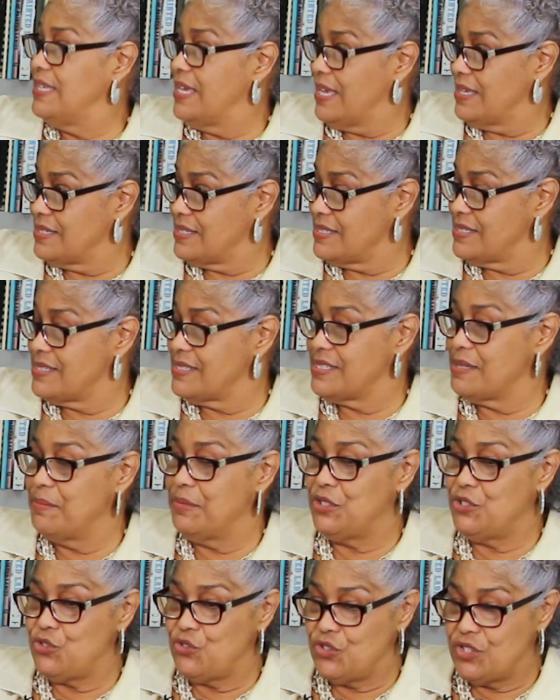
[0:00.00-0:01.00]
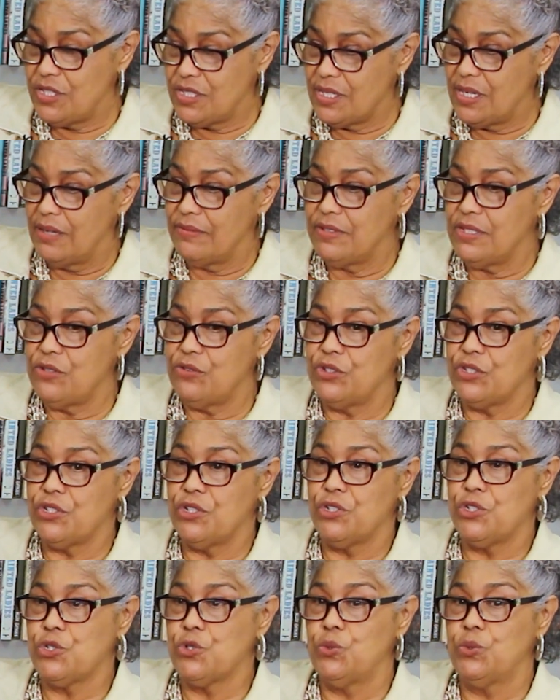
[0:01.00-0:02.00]
Yes, some of the streets still have the
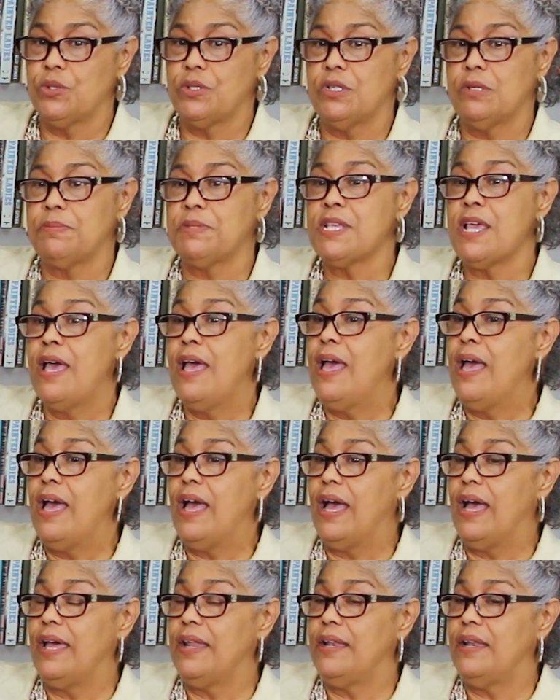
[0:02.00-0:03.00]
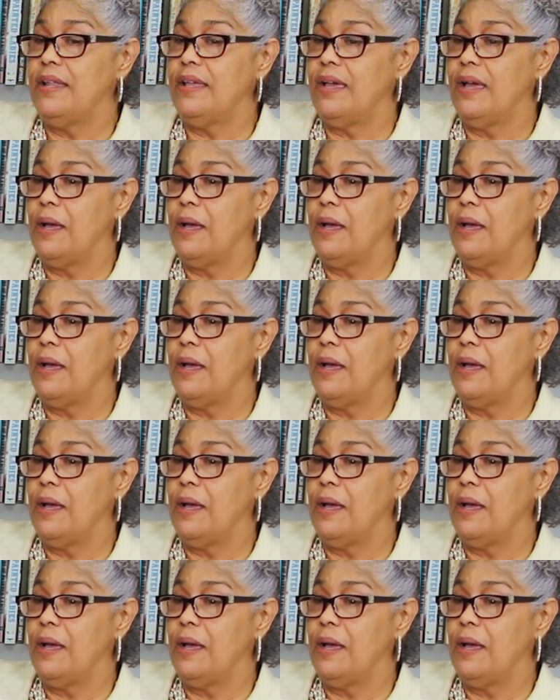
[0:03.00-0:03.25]
original stone curbs, and